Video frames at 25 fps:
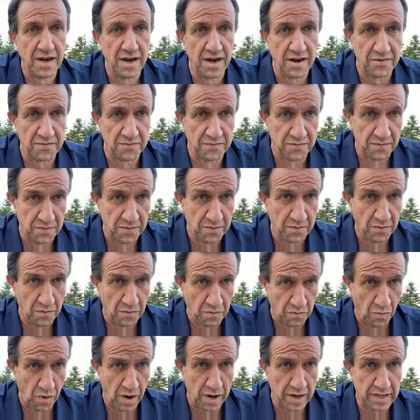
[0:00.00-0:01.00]
of
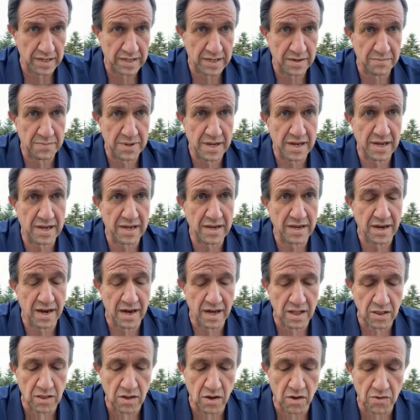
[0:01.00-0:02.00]
wanting to be
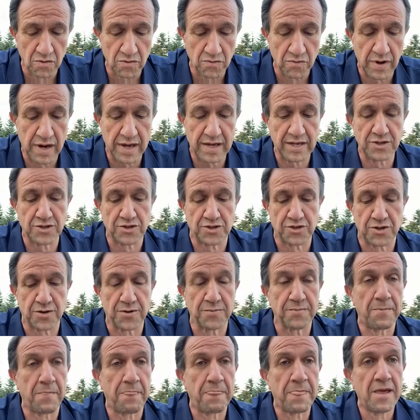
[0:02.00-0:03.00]
a lone
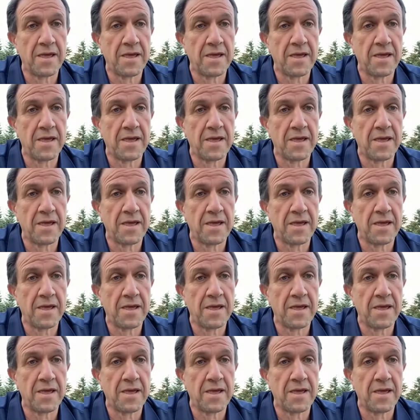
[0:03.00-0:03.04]
ranger.